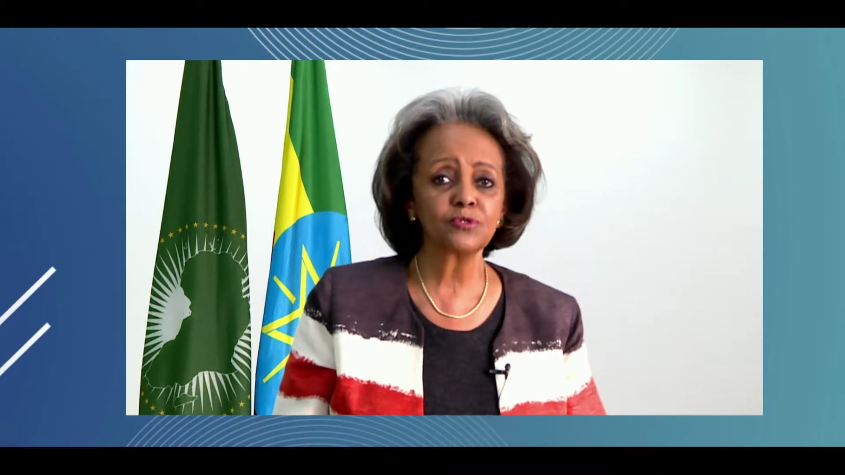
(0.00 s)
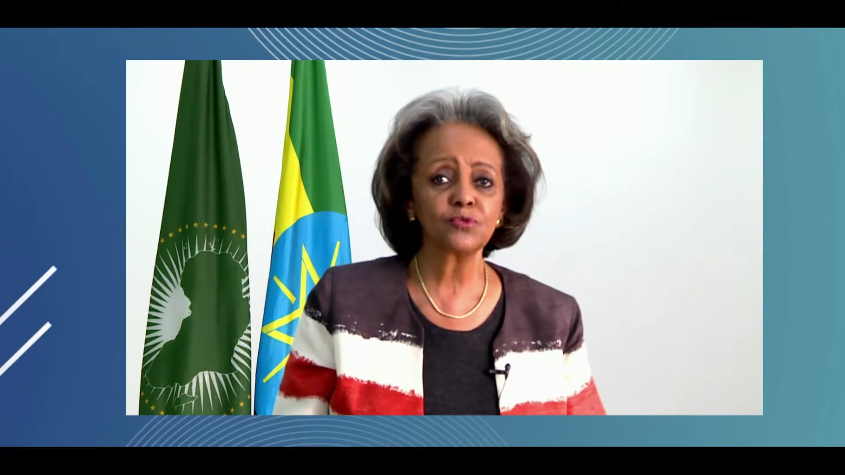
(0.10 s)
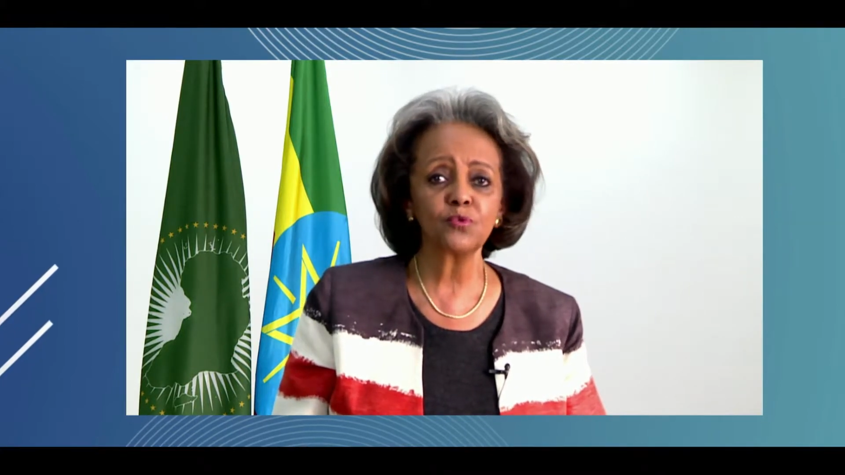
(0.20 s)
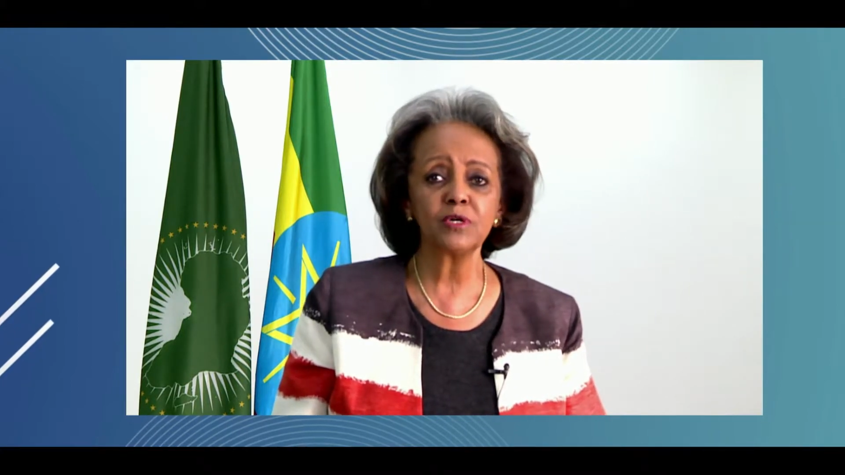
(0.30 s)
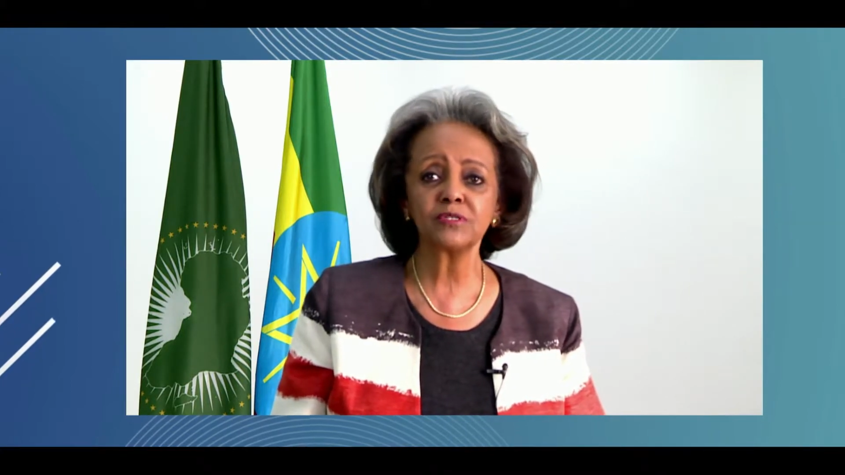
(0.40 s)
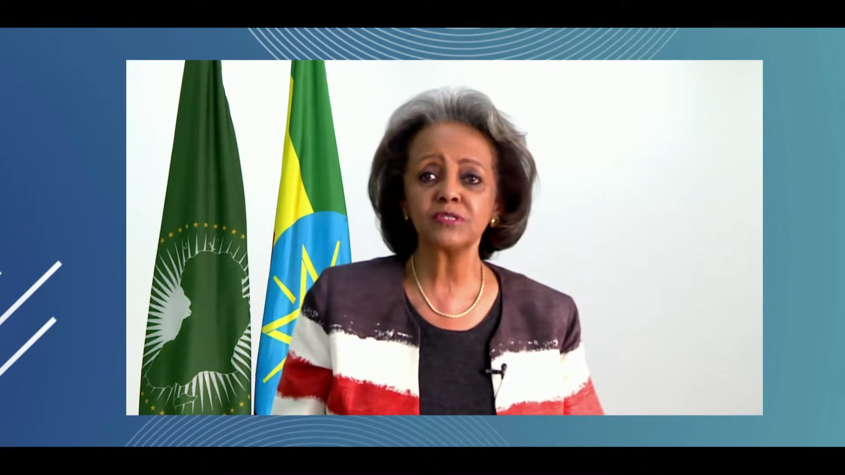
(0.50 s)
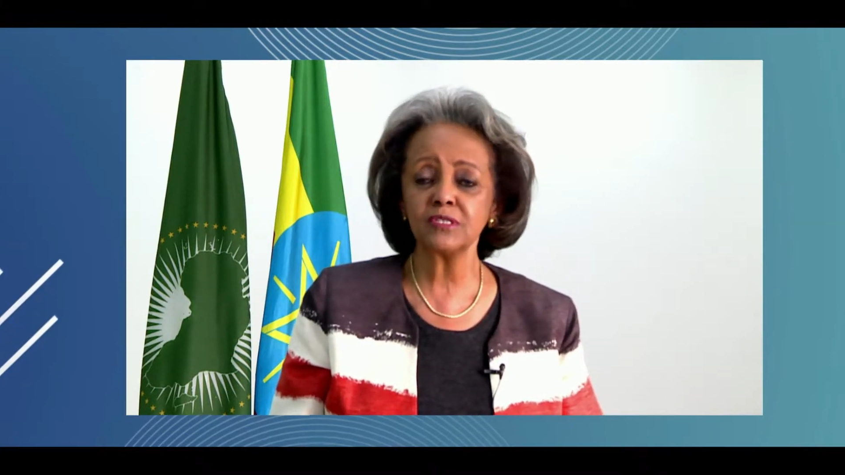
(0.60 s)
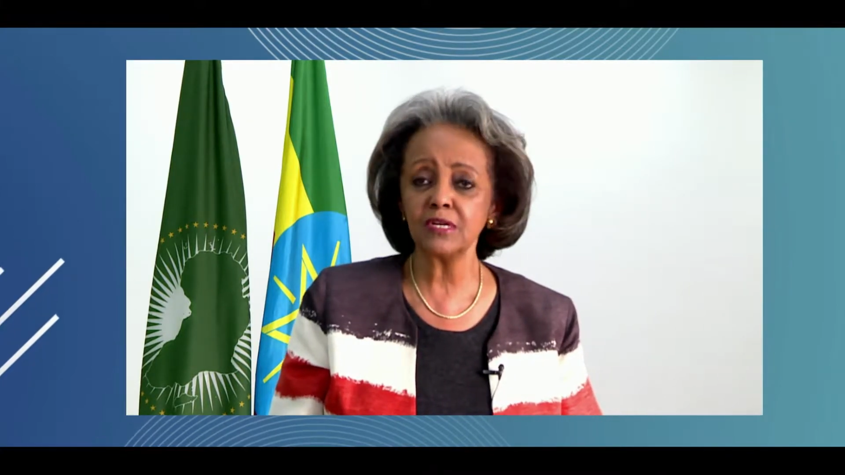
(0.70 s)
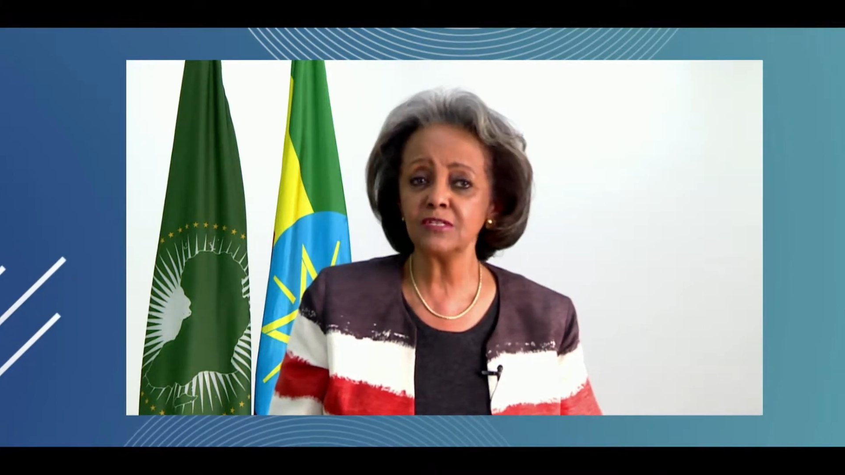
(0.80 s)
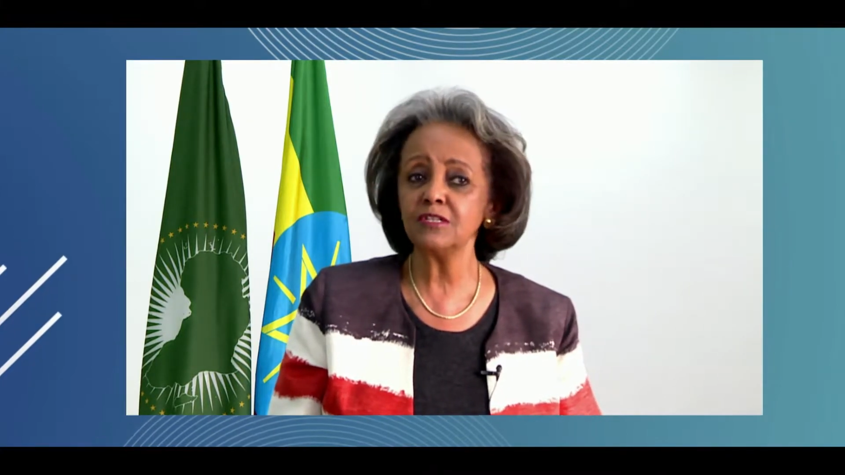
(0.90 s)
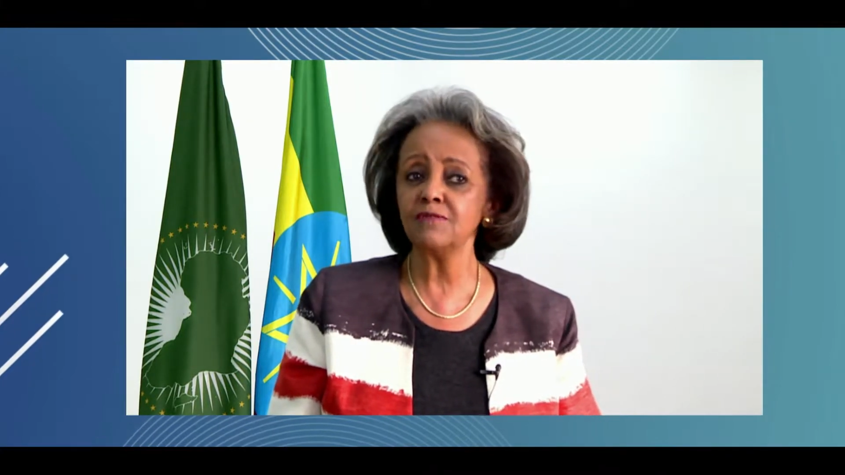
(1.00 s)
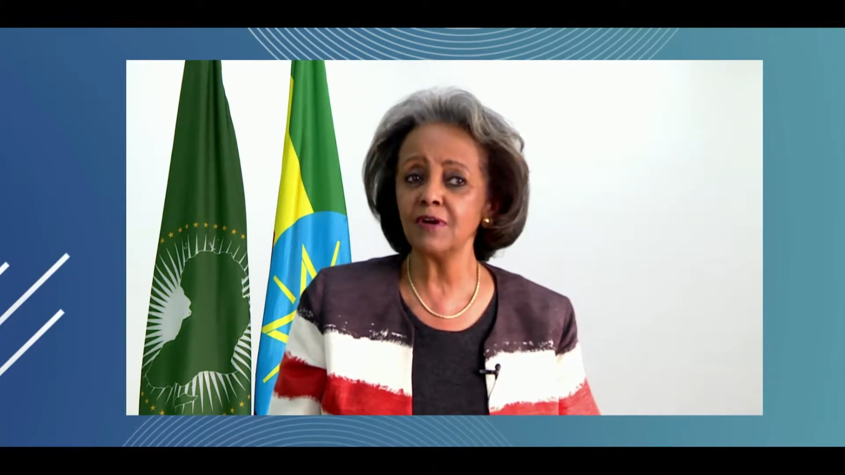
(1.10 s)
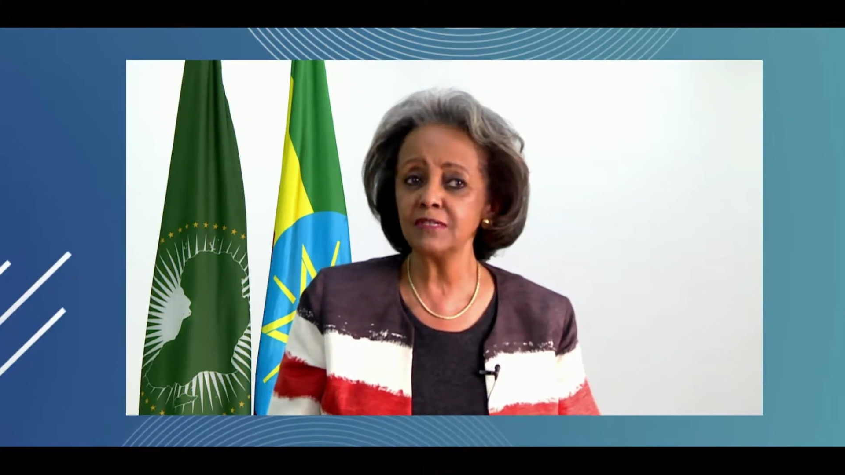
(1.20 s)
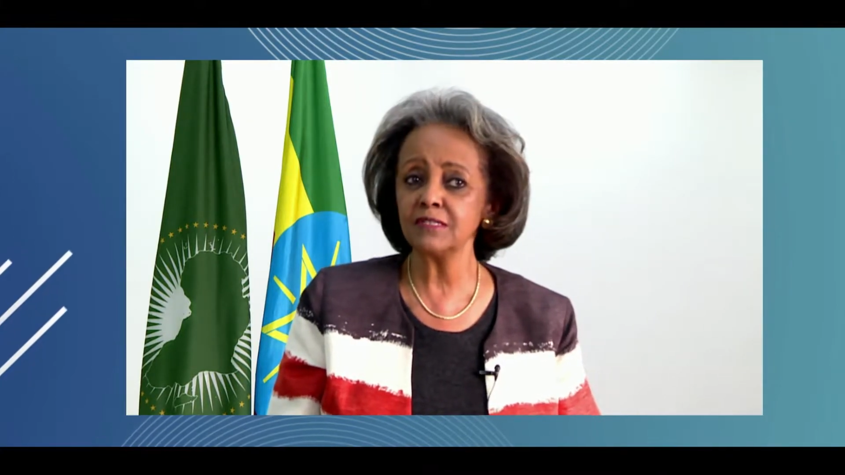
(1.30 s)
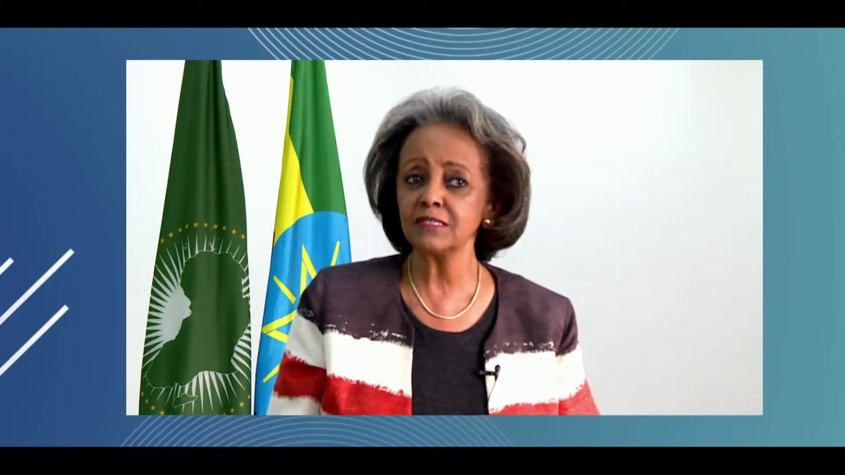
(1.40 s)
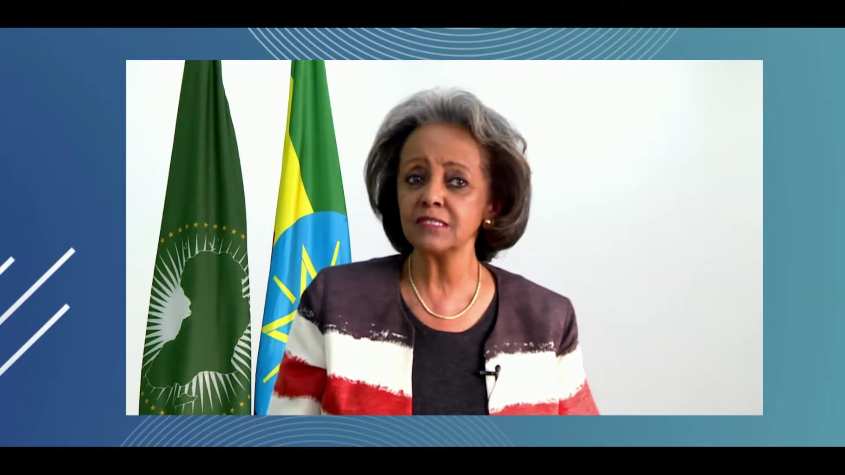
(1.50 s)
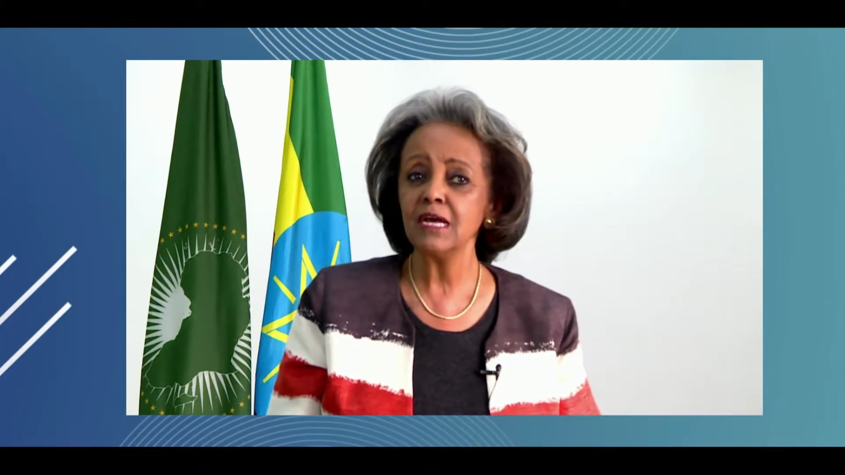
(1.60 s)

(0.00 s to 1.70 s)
where such devices